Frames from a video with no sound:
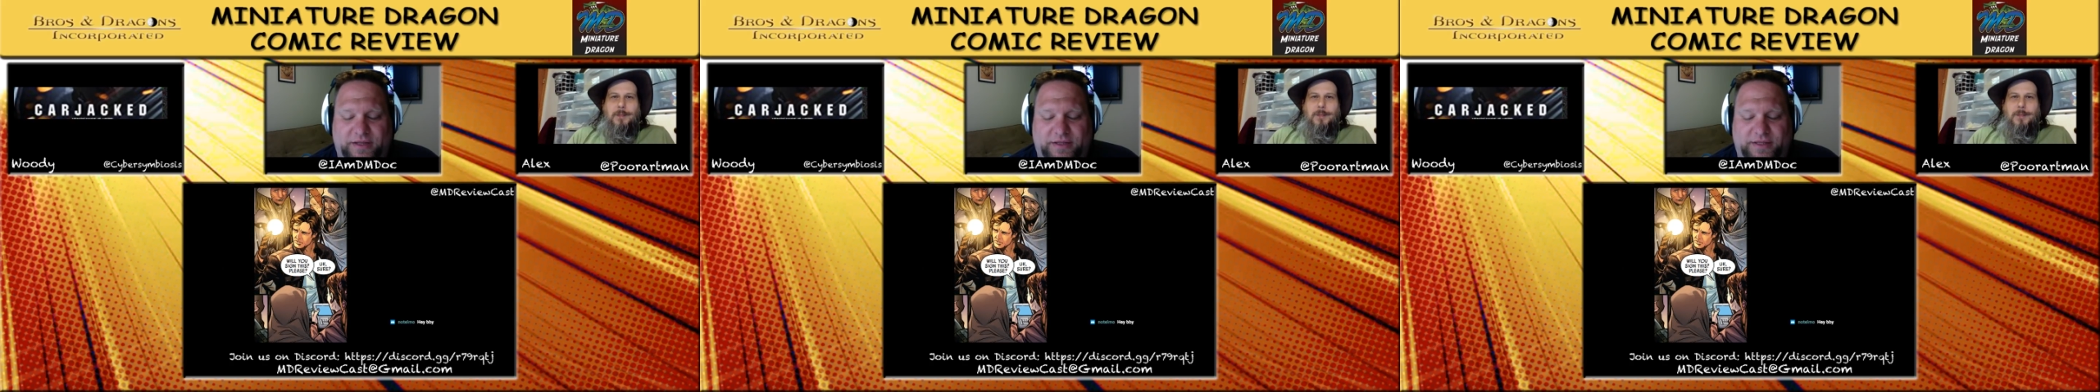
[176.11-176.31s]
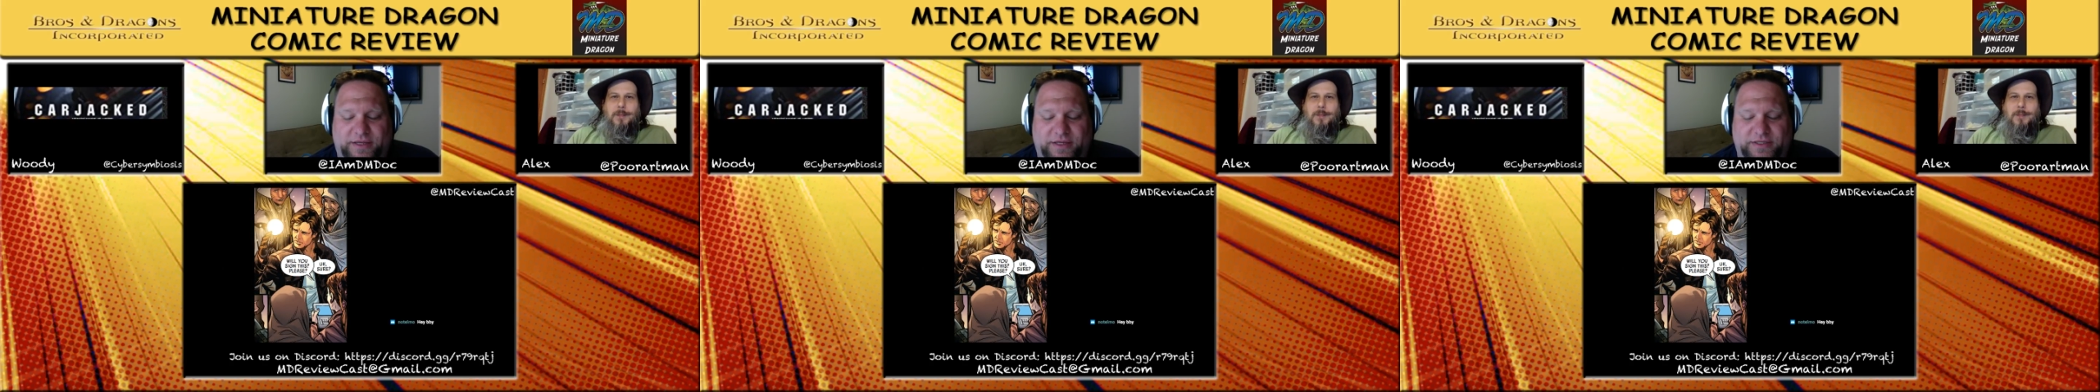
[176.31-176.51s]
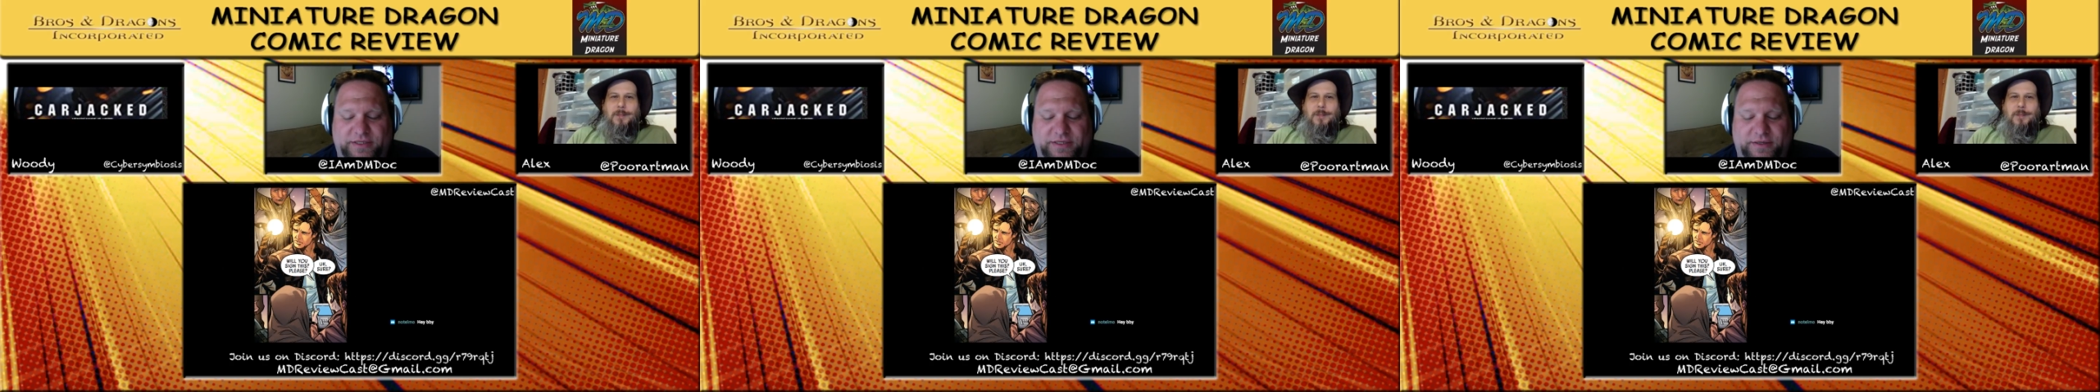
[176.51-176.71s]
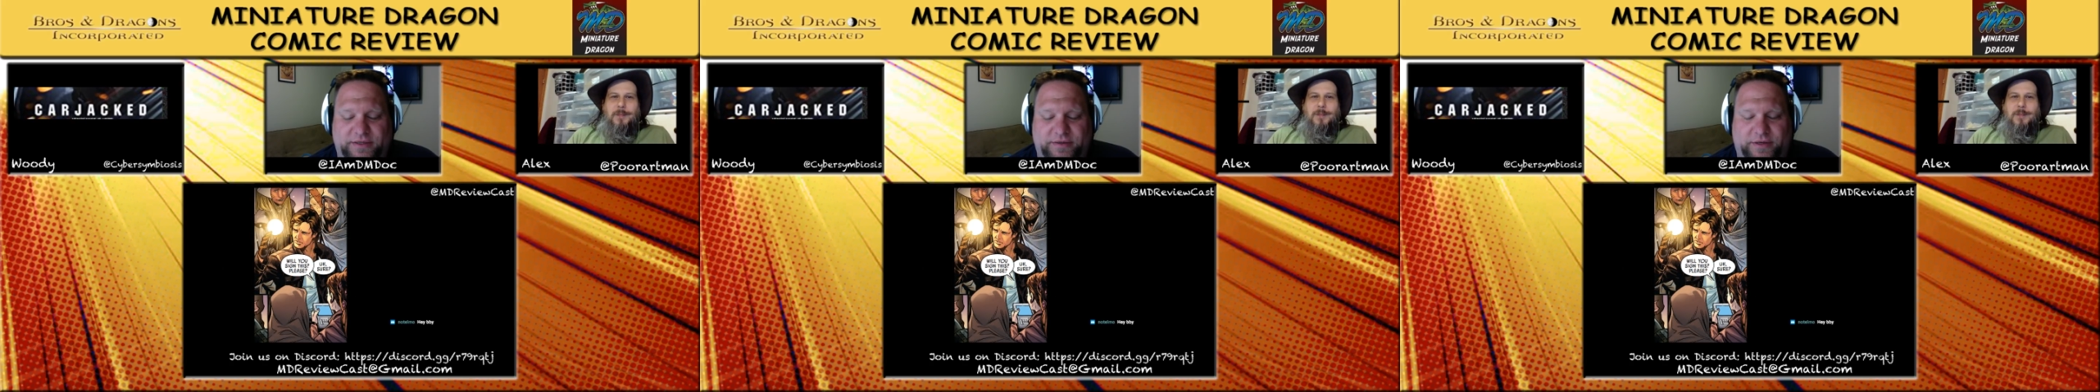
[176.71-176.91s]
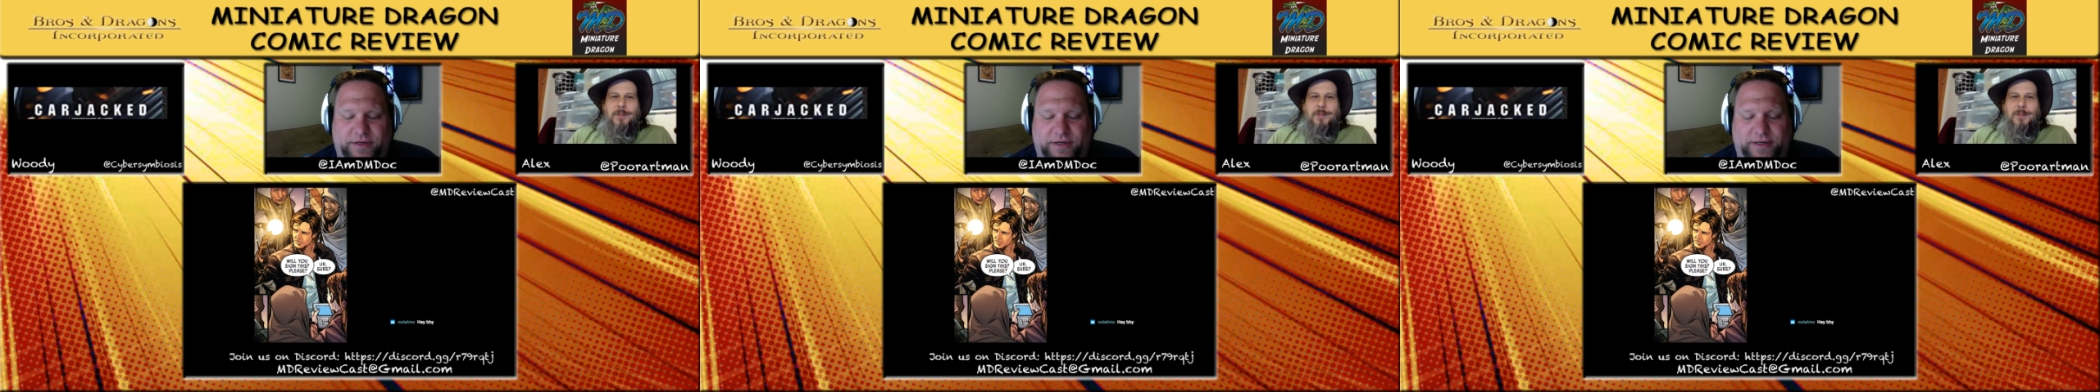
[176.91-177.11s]
This
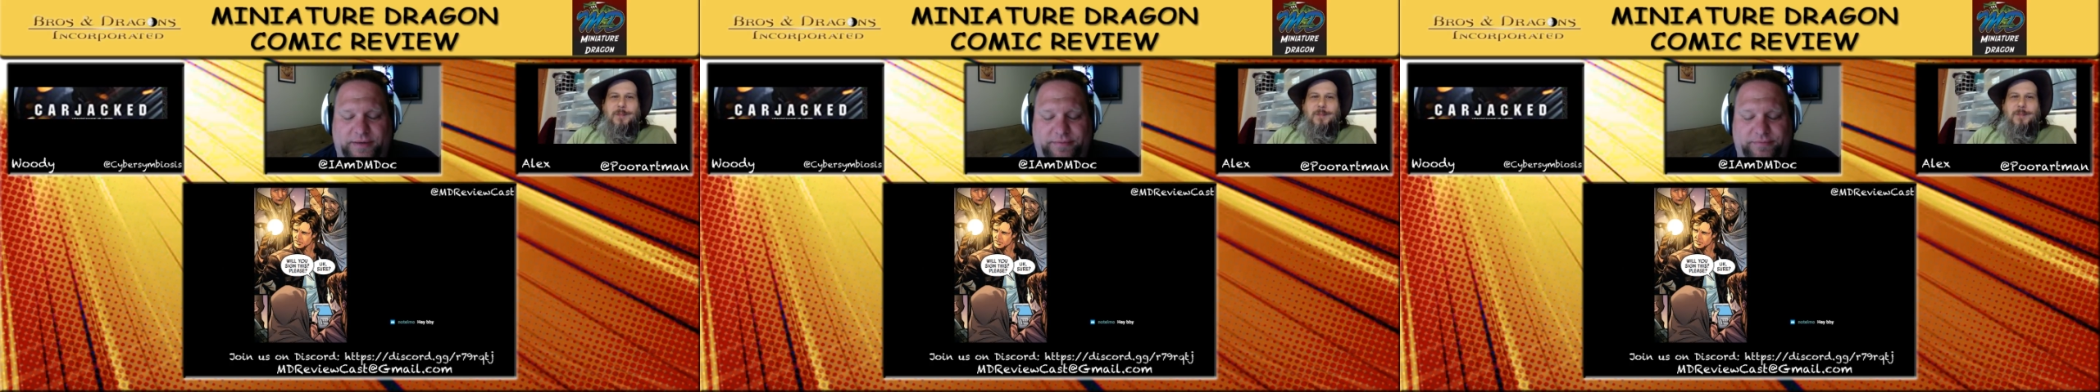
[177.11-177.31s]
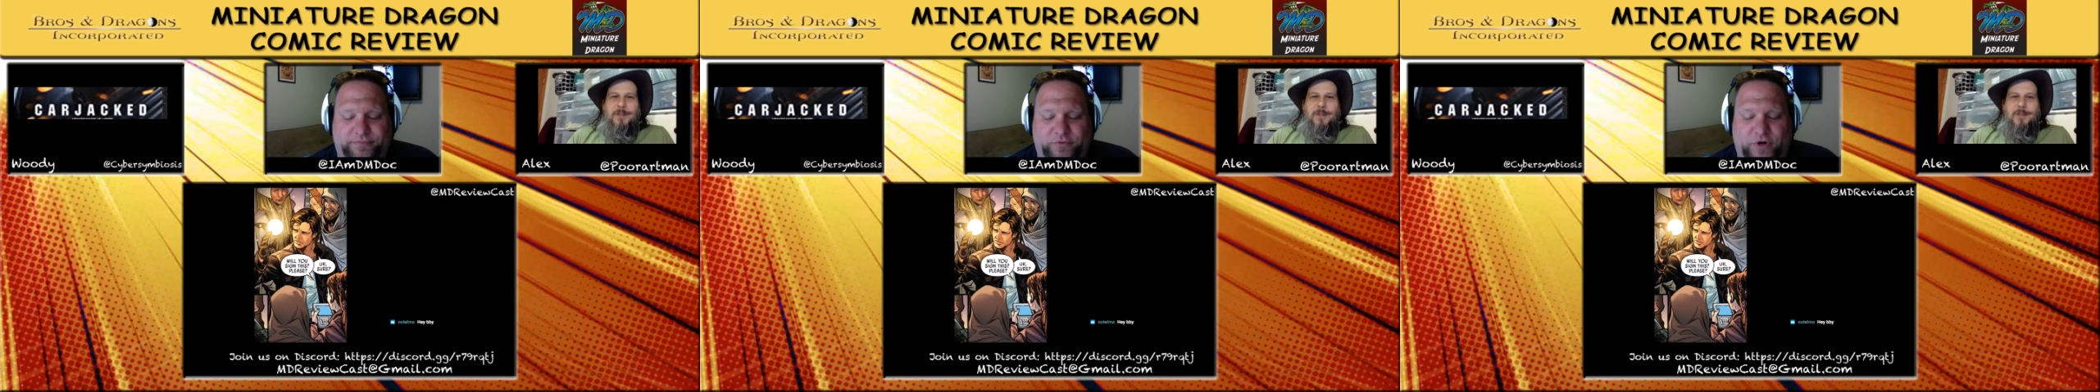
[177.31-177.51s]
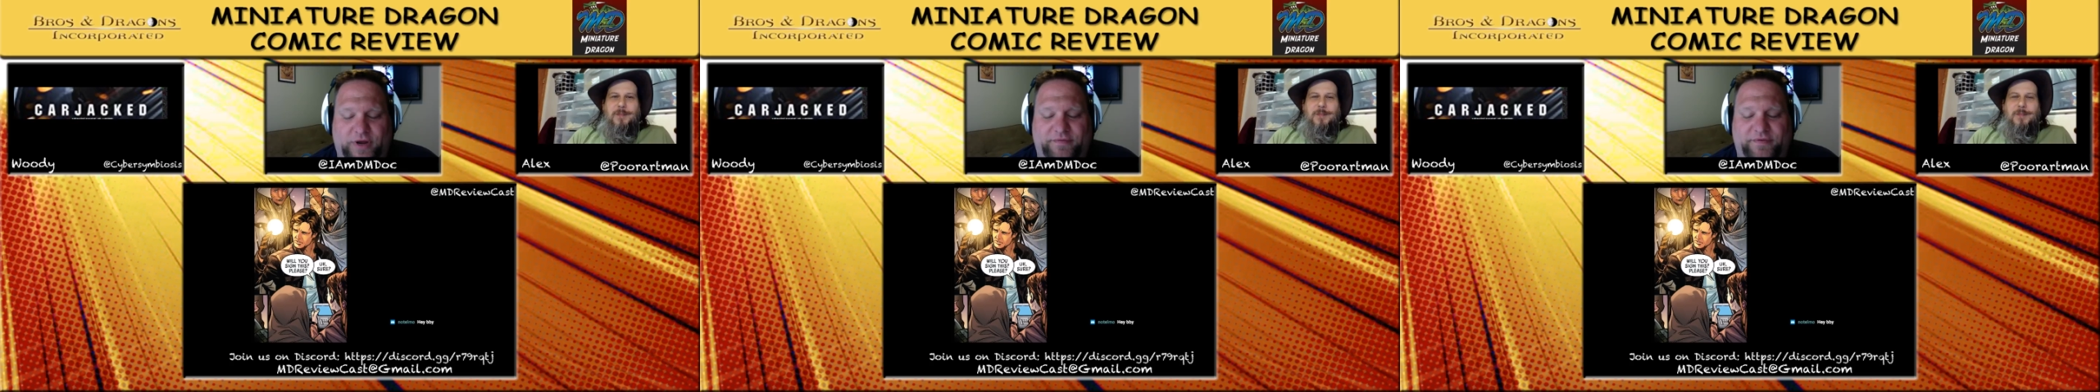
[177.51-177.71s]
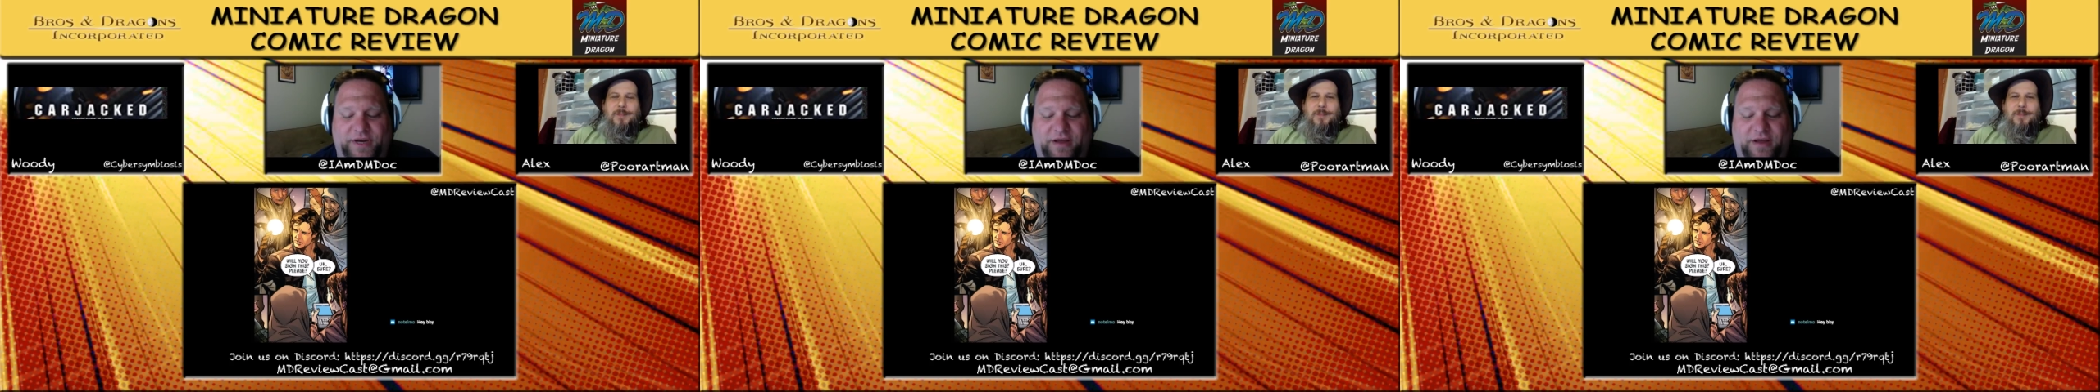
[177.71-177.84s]
graphic